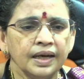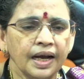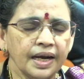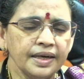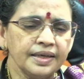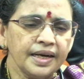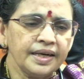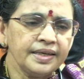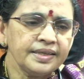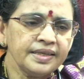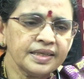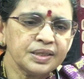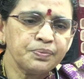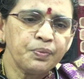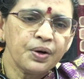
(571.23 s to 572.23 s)
and
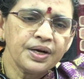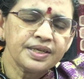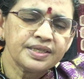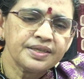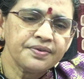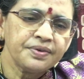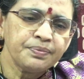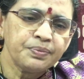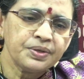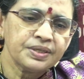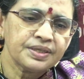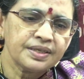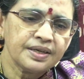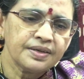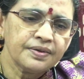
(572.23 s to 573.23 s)

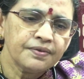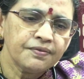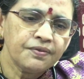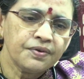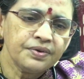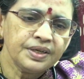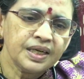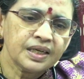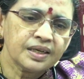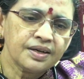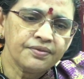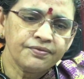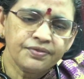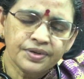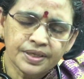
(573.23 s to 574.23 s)
86.7% found it
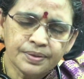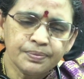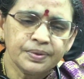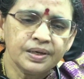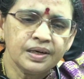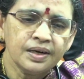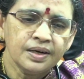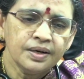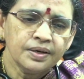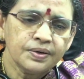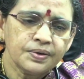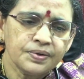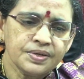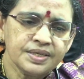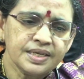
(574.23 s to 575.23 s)
comfortable
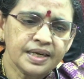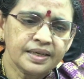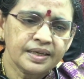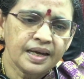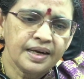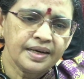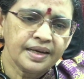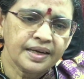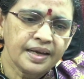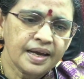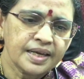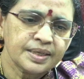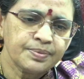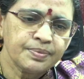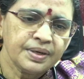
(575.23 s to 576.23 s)
to inject ida
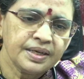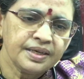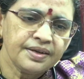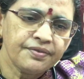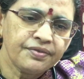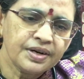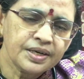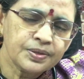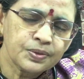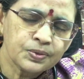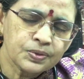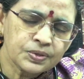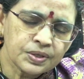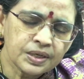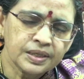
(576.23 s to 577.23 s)
gas in different
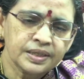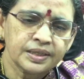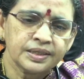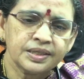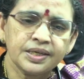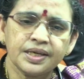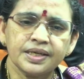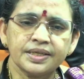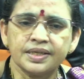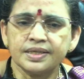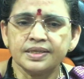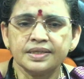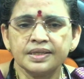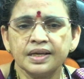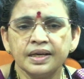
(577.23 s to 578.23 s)
social
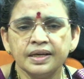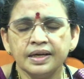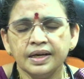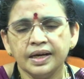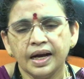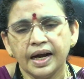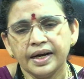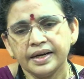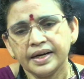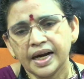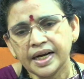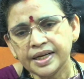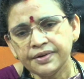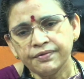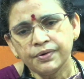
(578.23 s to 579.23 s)
situations, and
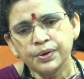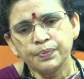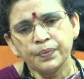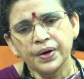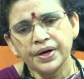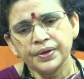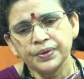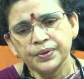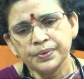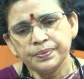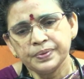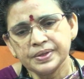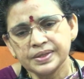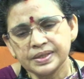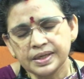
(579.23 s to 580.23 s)

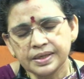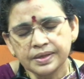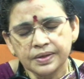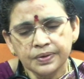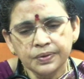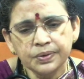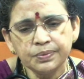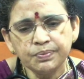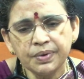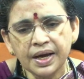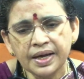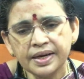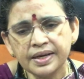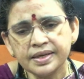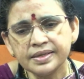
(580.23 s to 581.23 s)
94.2% could
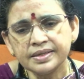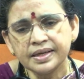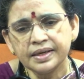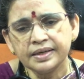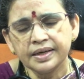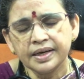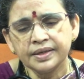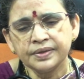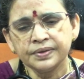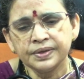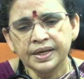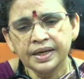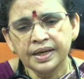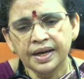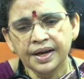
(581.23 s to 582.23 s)
manage their
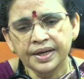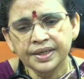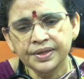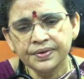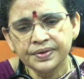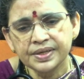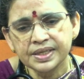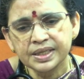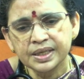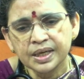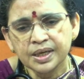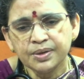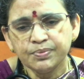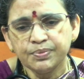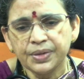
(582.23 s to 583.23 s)
day-to-day activities
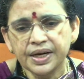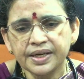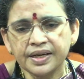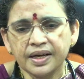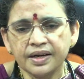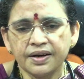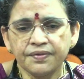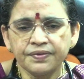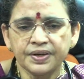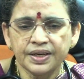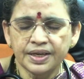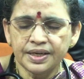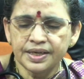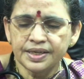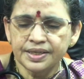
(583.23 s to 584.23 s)
better after
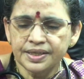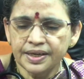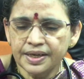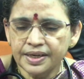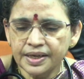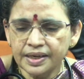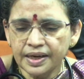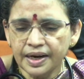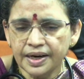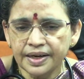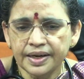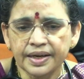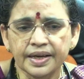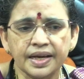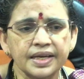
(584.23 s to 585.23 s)
initiating
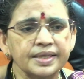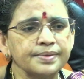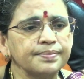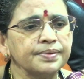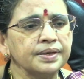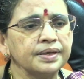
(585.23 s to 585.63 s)
ida gas.